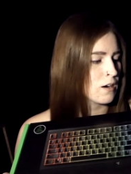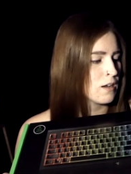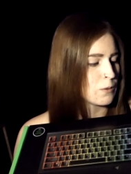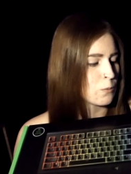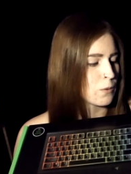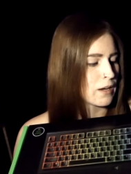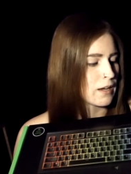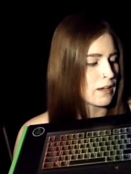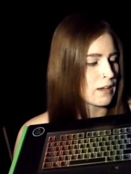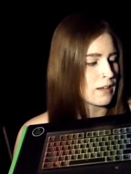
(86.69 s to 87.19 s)

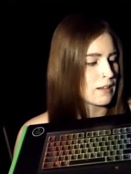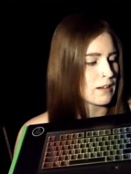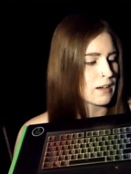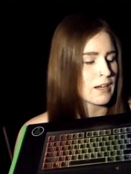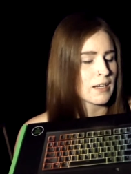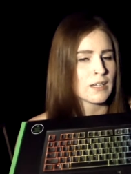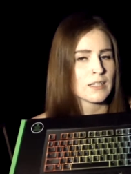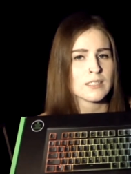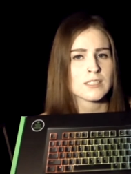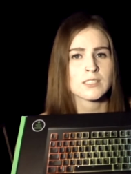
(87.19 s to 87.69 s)
When
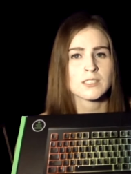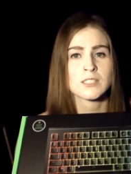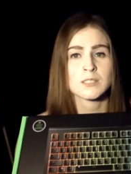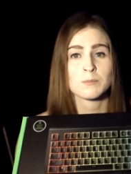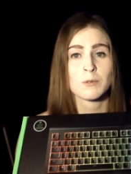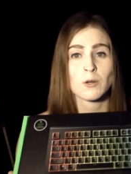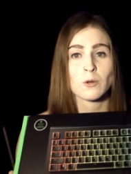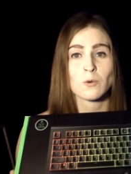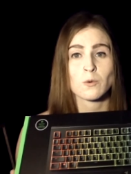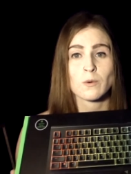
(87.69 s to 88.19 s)
I
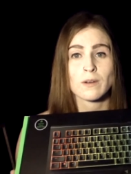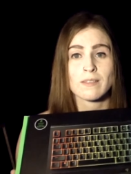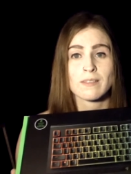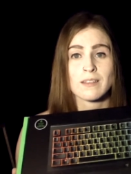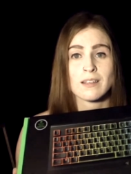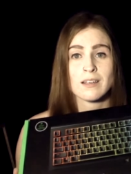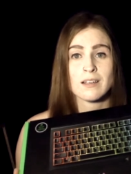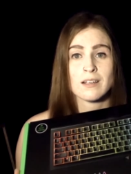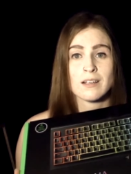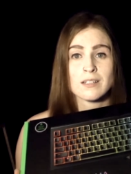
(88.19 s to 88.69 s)
spoke with
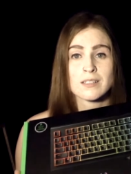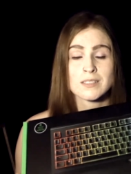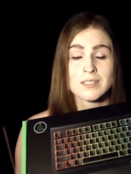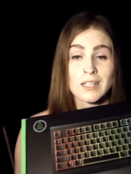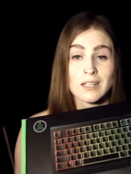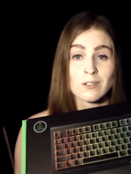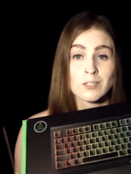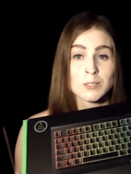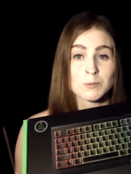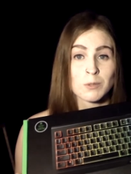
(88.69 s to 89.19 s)
the
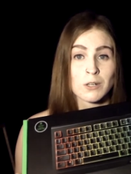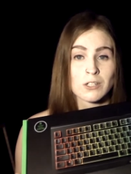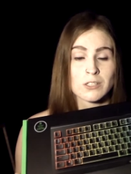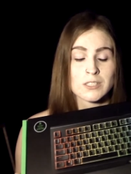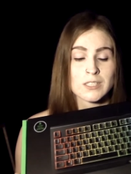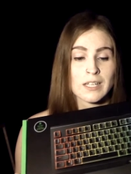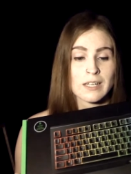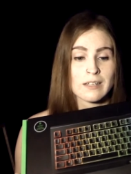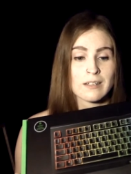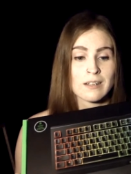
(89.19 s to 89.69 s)

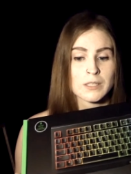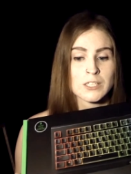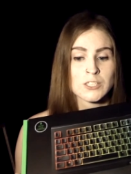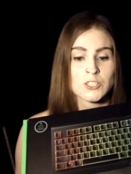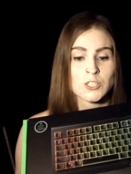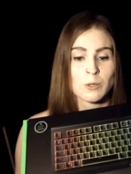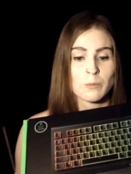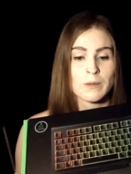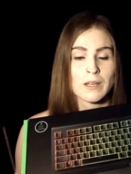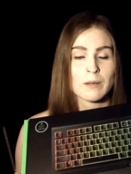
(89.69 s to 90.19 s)
salesperson, he
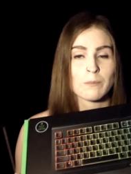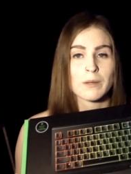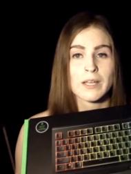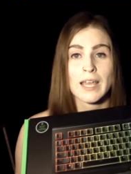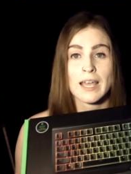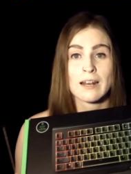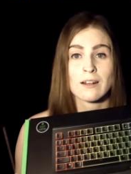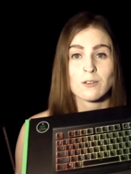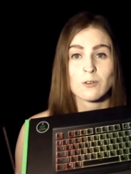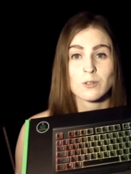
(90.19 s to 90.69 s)
showed me a
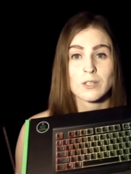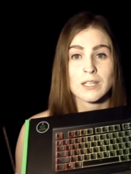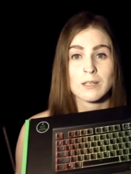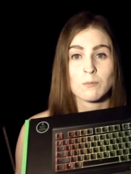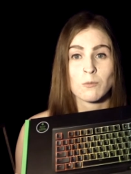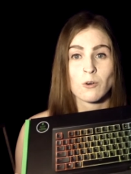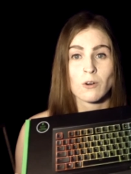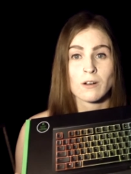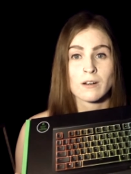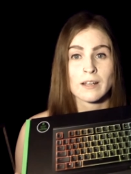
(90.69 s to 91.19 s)
mechanical
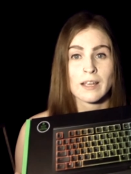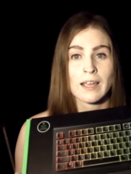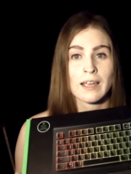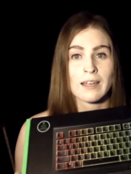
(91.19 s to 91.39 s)
keyboard,